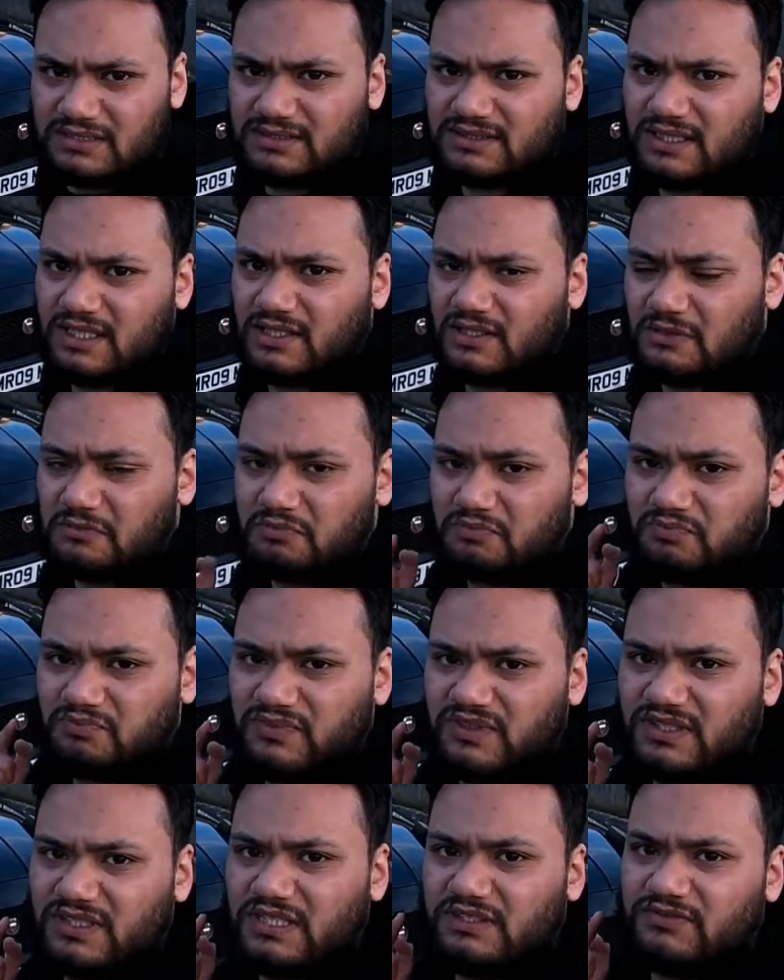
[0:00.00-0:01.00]
So
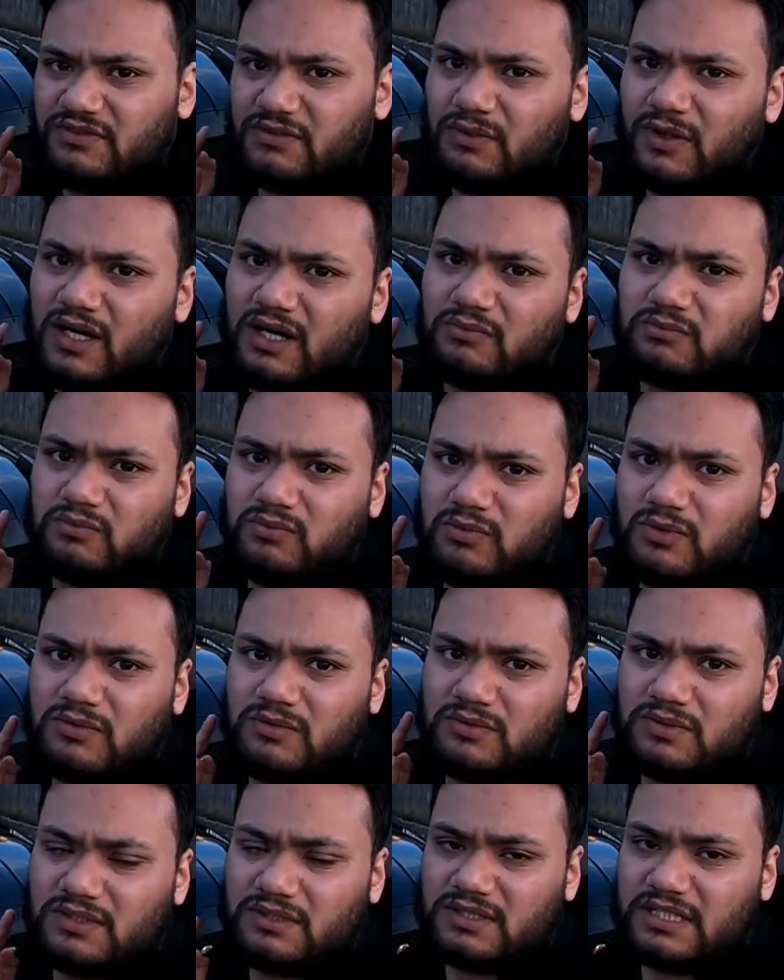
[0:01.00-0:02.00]
if you are
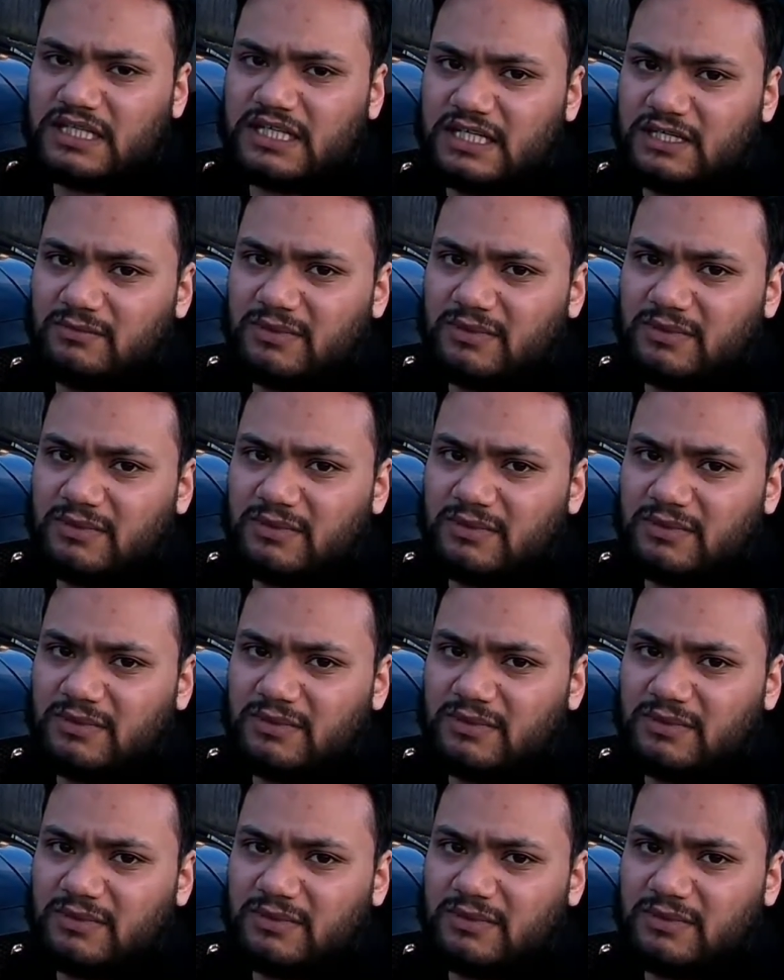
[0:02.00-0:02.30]
thinking